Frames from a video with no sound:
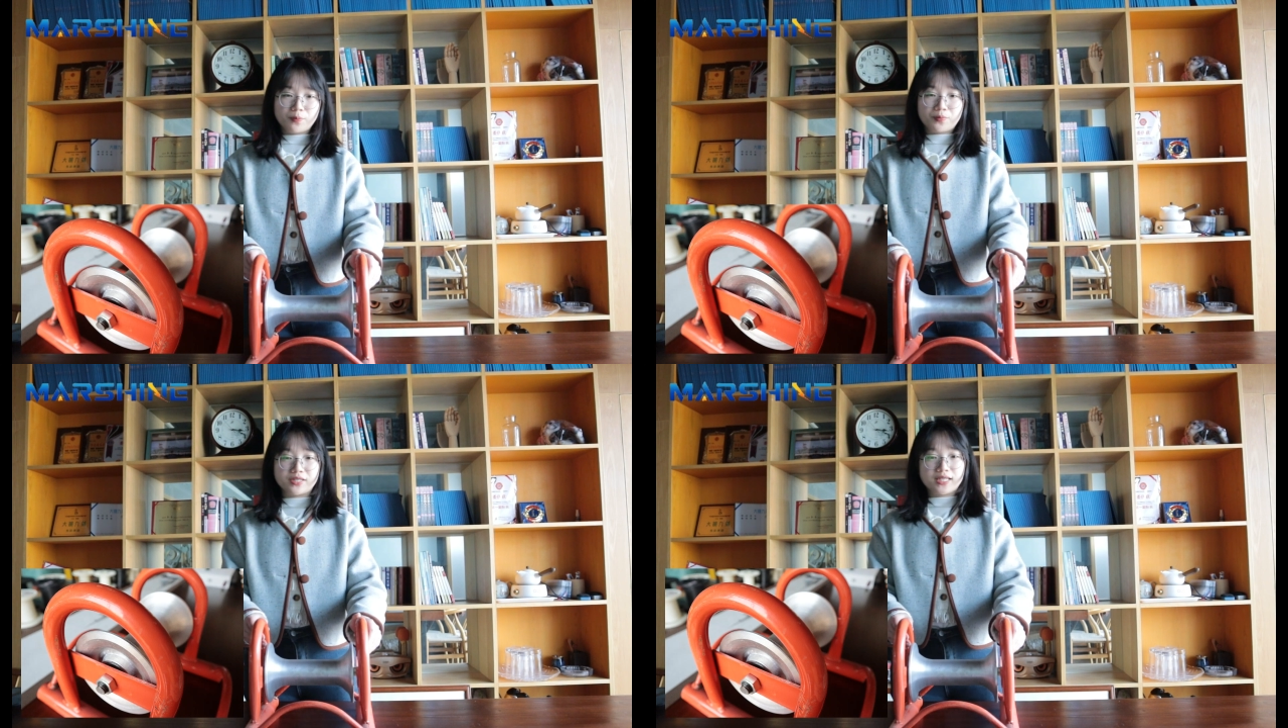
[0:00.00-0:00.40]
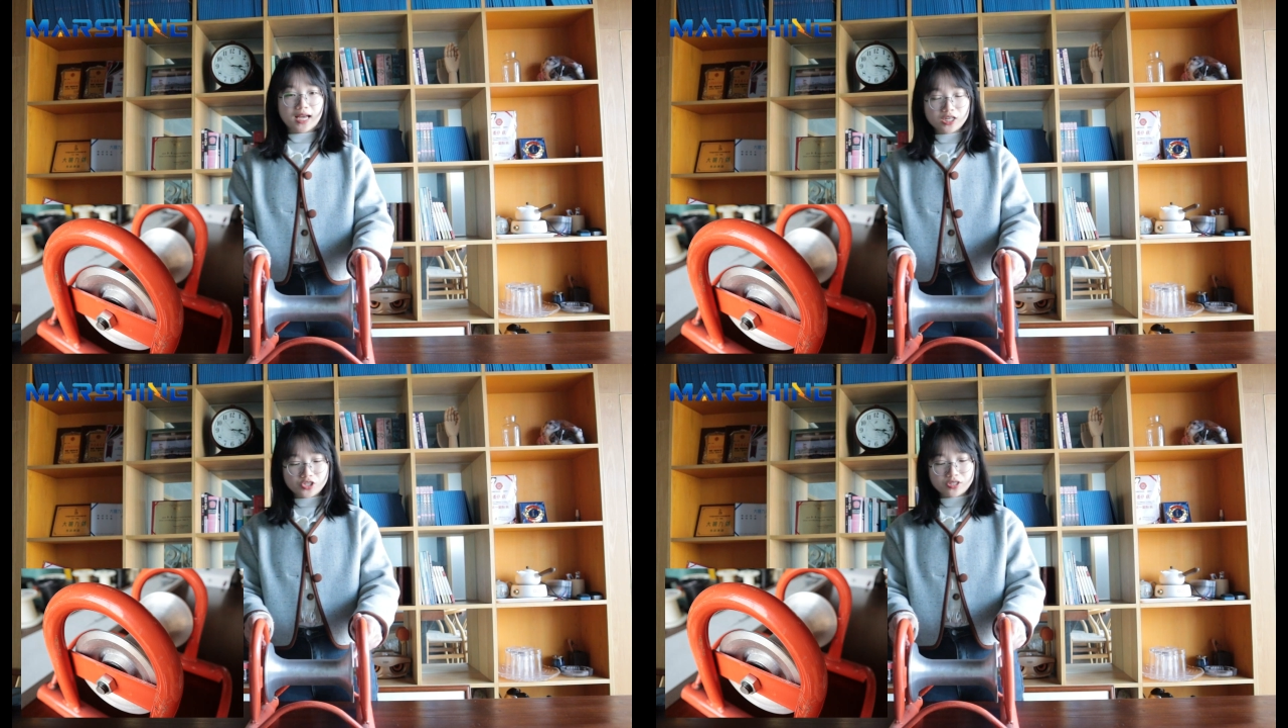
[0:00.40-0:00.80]
the
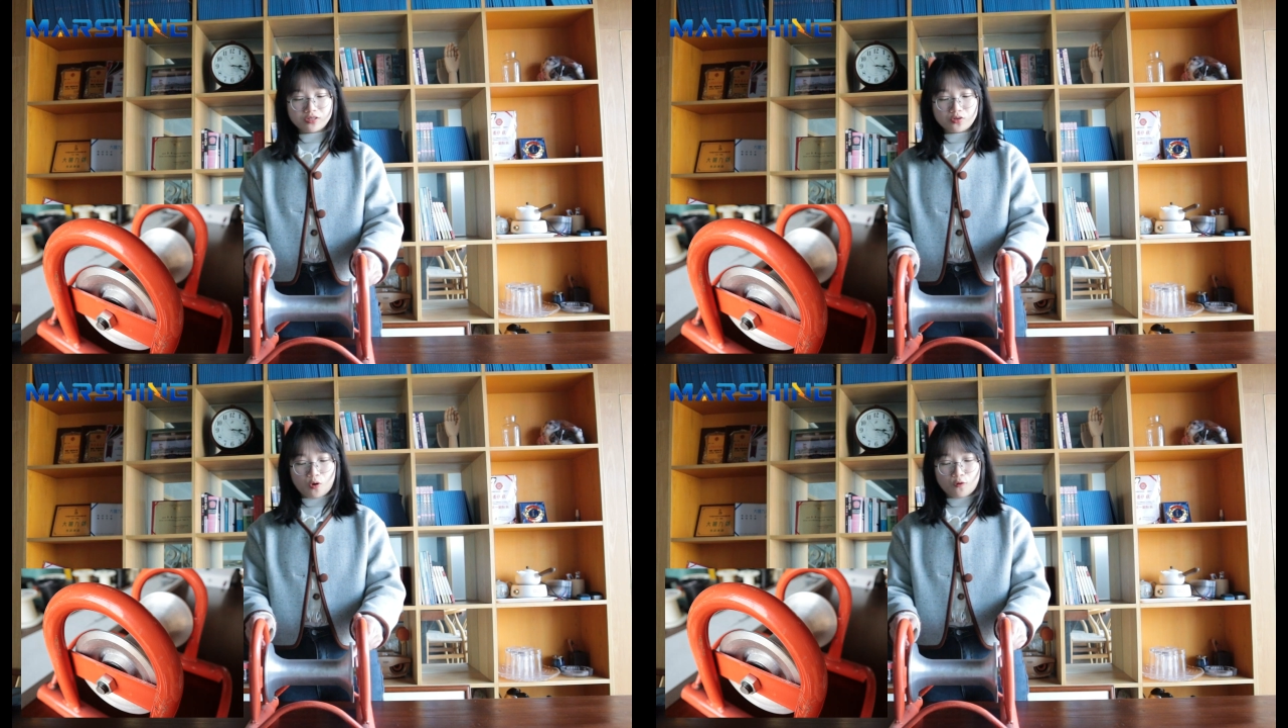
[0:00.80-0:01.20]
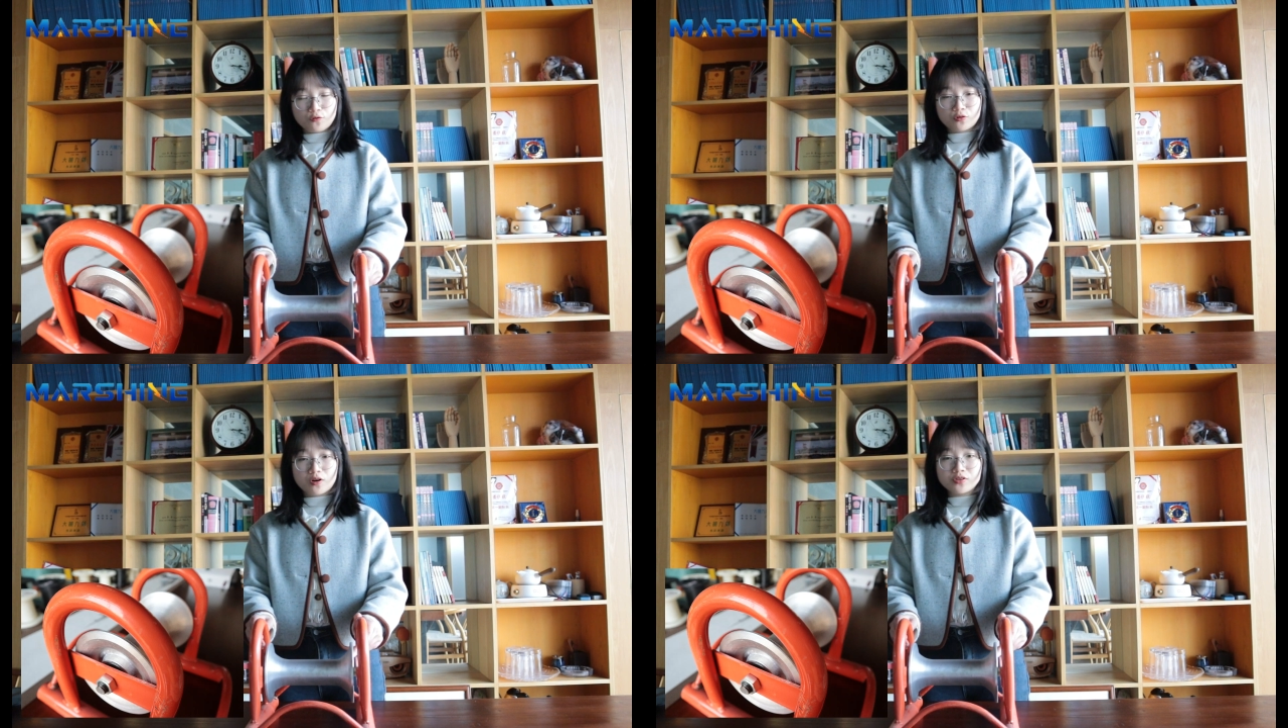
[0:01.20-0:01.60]
protection
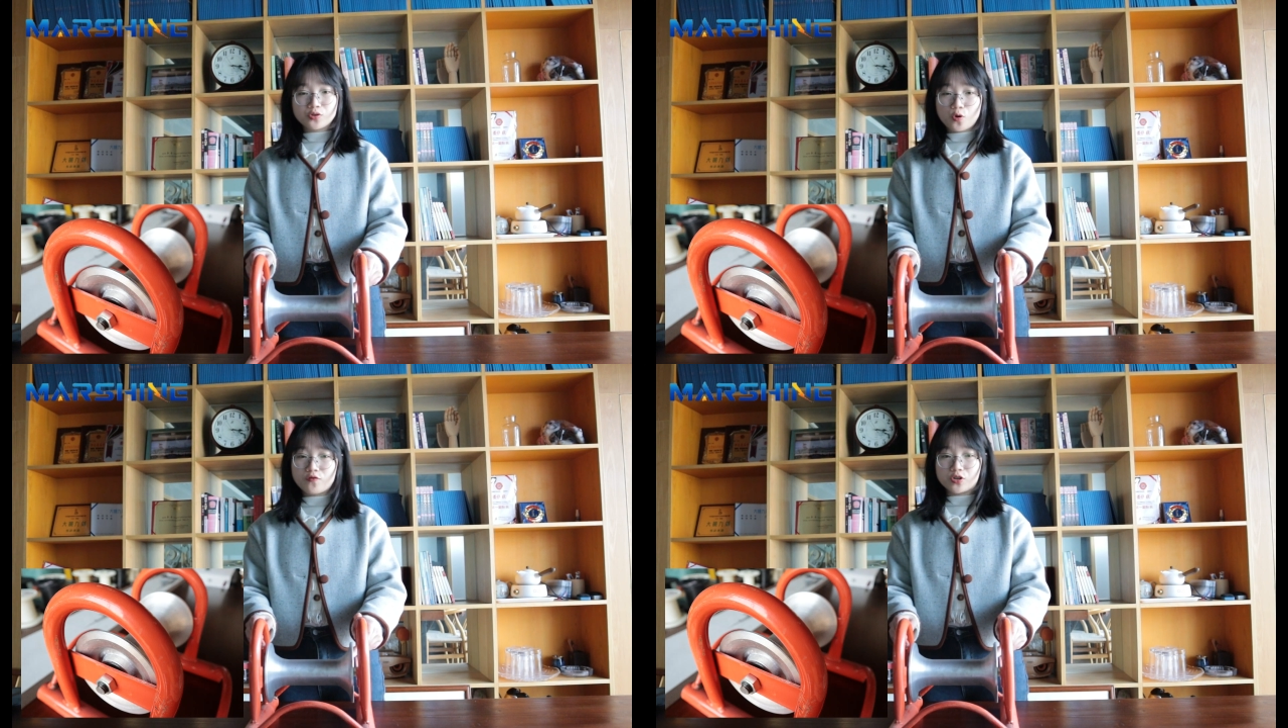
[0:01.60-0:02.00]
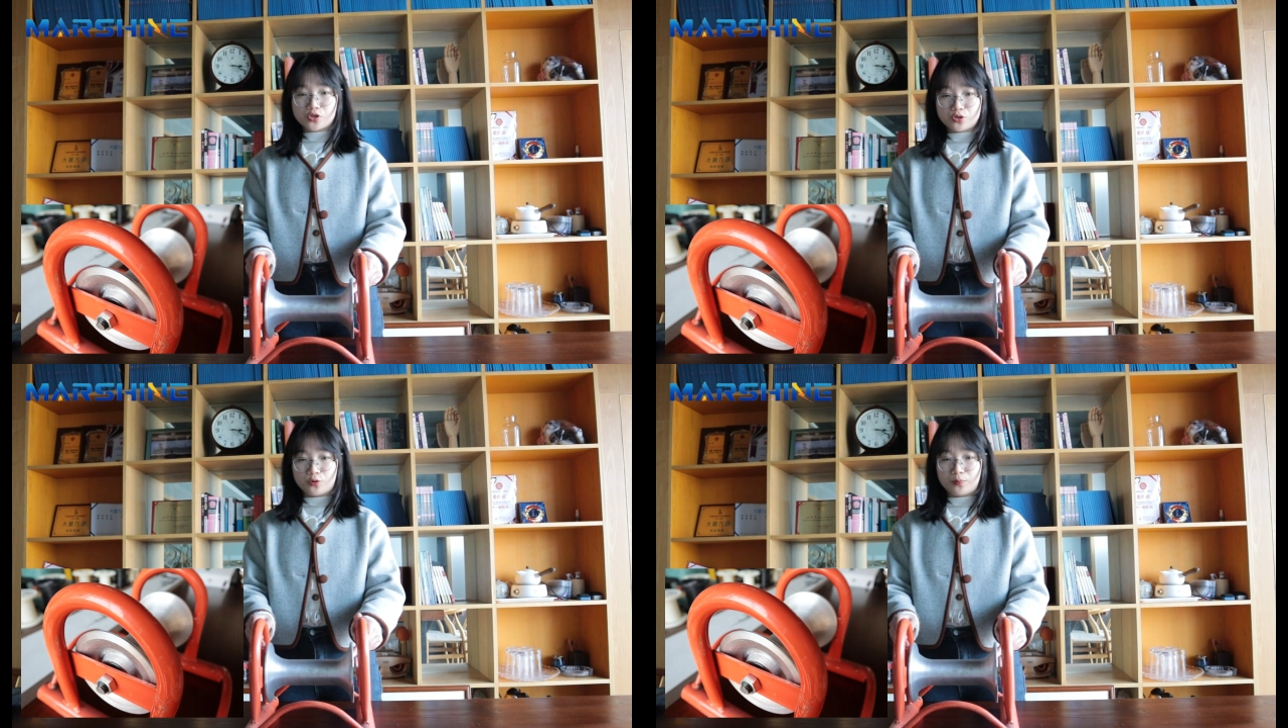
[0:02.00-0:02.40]
of crossover
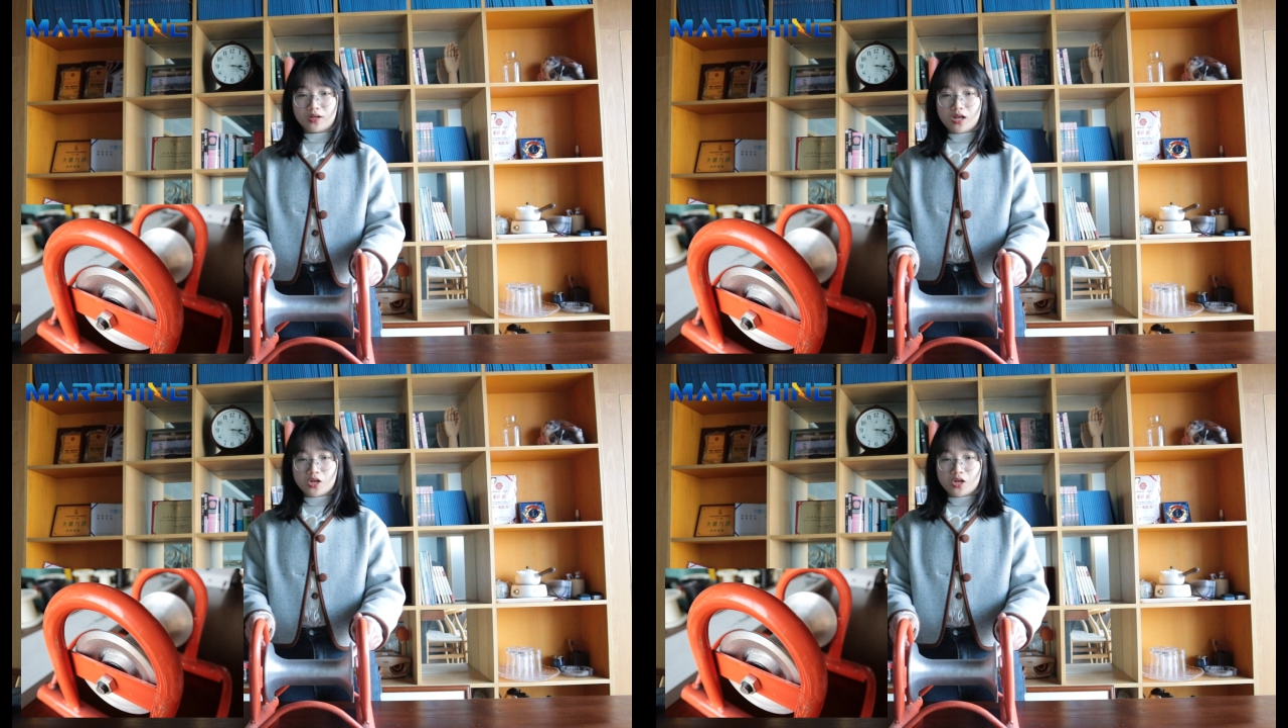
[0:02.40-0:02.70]
tube